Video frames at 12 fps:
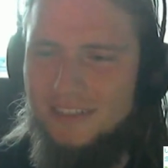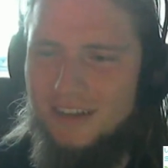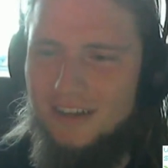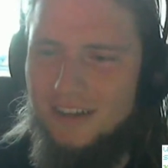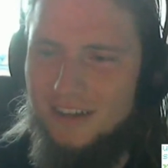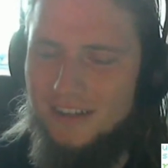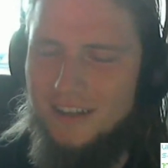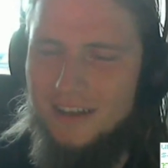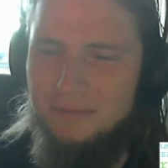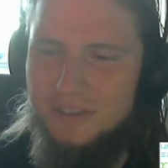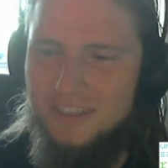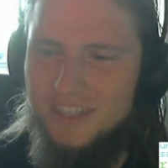are
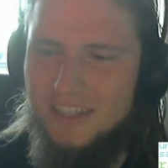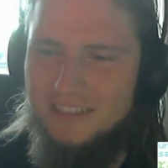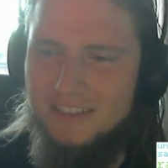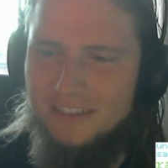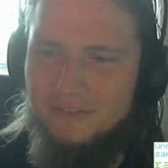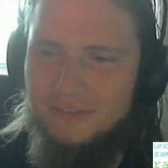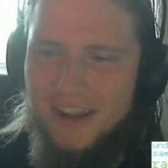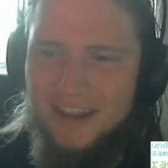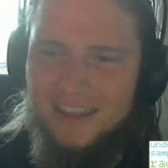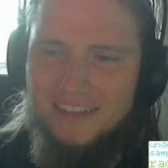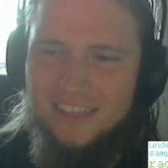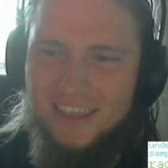climate change and
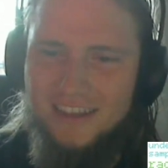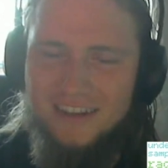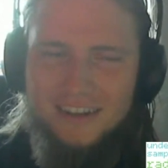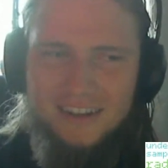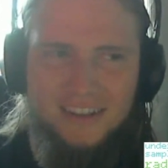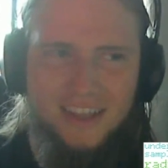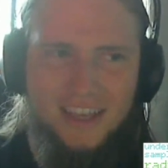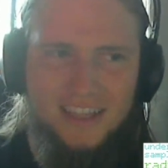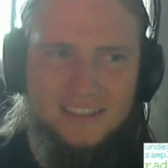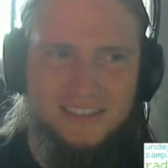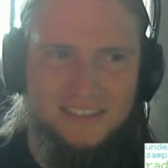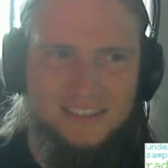fracking, that are
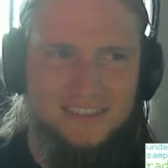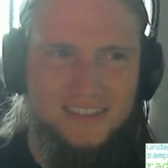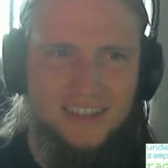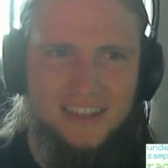just